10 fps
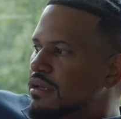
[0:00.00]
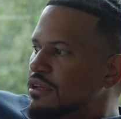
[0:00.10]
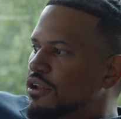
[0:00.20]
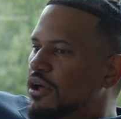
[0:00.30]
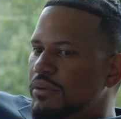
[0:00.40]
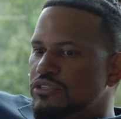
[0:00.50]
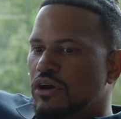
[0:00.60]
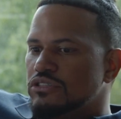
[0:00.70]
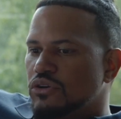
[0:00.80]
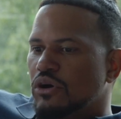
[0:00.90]
you know what I mean?
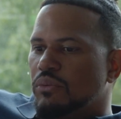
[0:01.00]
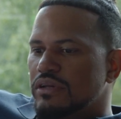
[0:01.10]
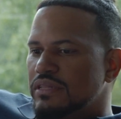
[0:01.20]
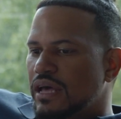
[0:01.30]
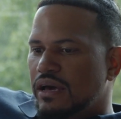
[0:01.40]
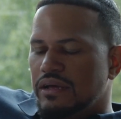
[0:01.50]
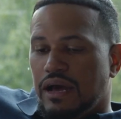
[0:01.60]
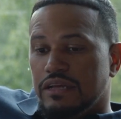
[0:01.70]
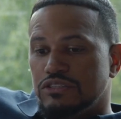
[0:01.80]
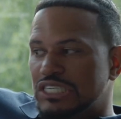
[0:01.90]
So I talk about that.
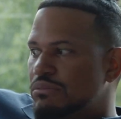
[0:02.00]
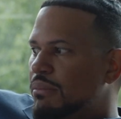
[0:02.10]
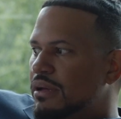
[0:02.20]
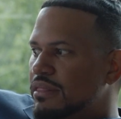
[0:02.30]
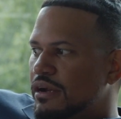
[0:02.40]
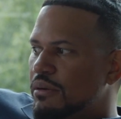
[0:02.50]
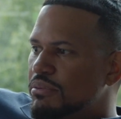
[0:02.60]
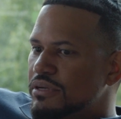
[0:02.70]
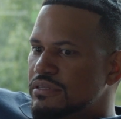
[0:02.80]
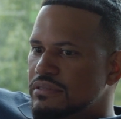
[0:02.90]
I talk about my
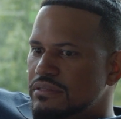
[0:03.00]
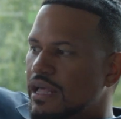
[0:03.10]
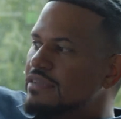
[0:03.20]
therapist.